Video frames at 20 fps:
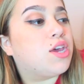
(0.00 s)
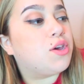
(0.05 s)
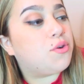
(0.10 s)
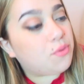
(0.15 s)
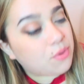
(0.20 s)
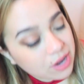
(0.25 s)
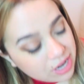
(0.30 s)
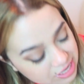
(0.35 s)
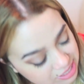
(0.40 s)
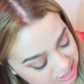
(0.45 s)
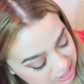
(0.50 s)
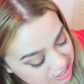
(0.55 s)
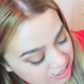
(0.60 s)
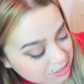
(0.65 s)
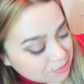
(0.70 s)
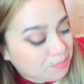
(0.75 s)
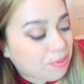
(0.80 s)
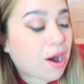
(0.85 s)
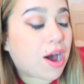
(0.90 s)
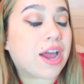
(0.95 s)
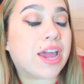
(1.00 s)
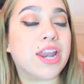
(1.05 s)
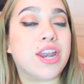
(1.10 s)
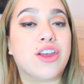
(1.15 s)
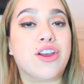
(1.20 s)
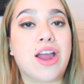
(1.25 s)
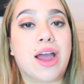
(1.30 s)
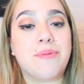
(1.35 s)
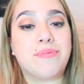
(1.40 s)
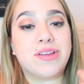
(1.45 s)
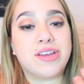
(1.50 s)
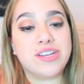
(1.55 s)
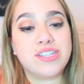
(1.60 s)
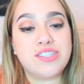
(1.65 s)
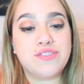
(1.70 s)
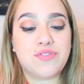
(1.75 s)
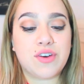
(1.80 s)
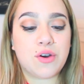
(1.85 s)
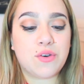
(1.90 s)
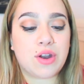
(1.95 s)
He went into his pocket and he grabbed
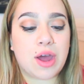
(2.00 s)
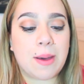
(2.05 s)
his phone